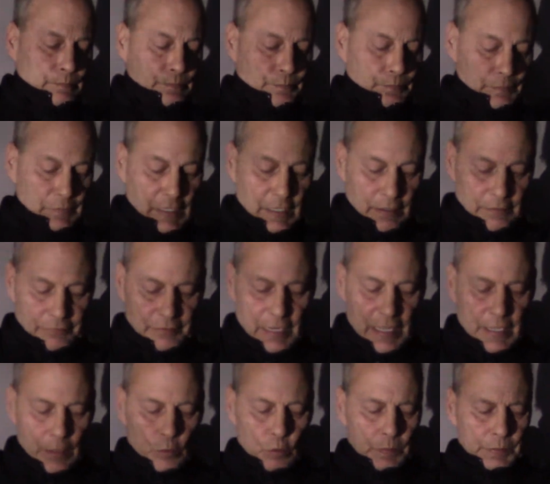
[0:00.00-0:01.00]
it'll fly,
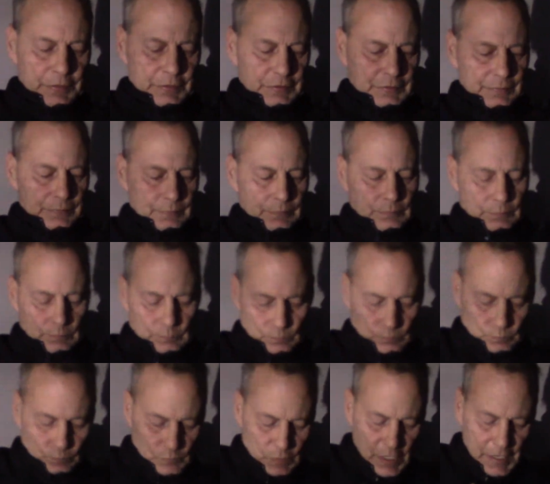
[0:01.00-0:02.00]

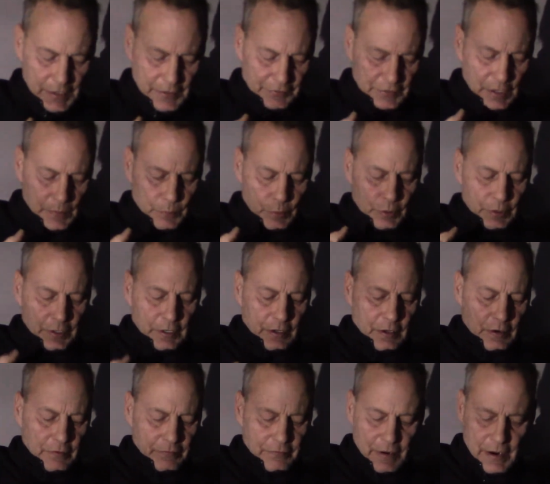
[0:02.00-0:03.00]
oops, I guess I put it
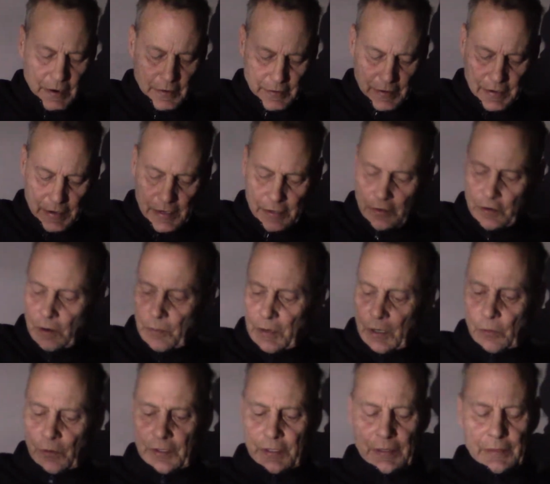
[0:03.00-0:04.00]
on fire, it did come
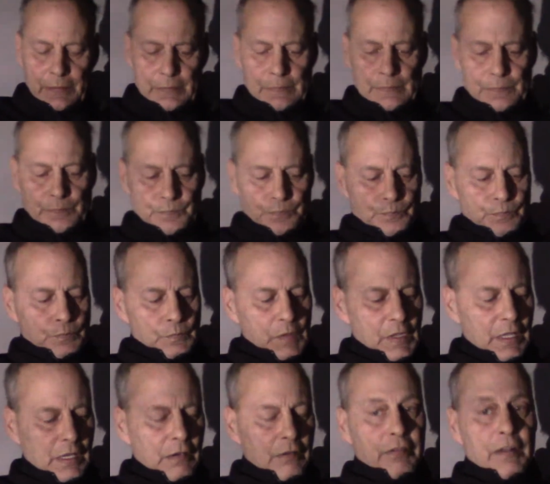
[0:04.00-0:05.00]
out.
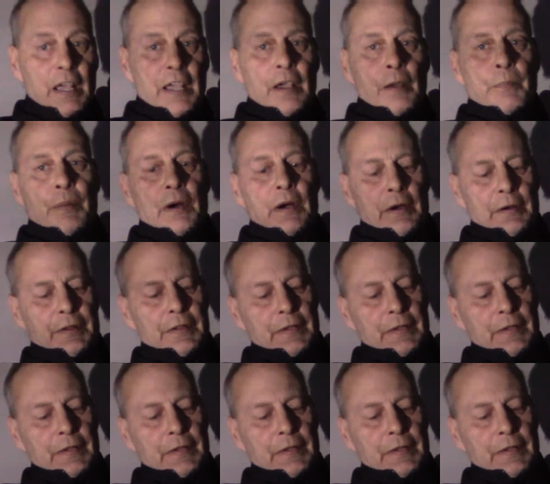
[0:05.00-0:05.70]
It'll fly apart.